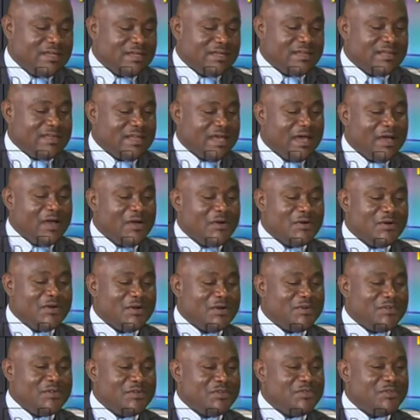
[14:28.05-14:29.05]

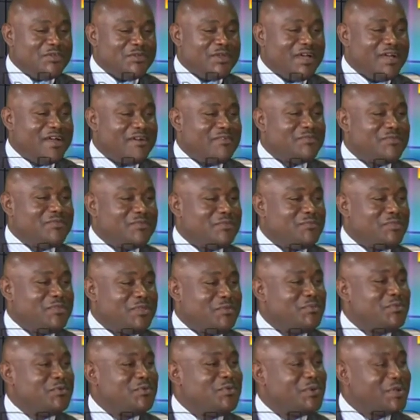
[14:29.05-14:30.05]
Now you have
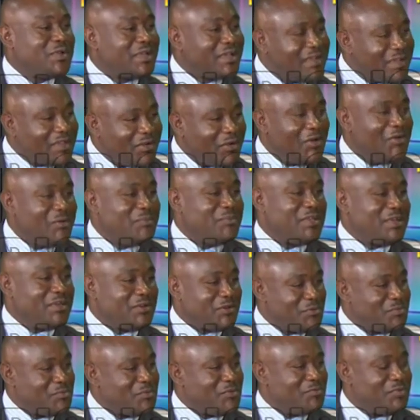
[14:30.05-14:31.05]
people coming,
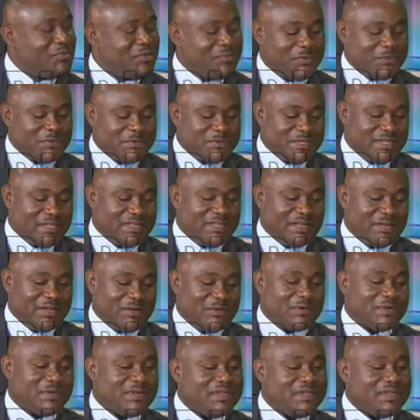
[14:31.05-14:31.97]
group of people saying that, look,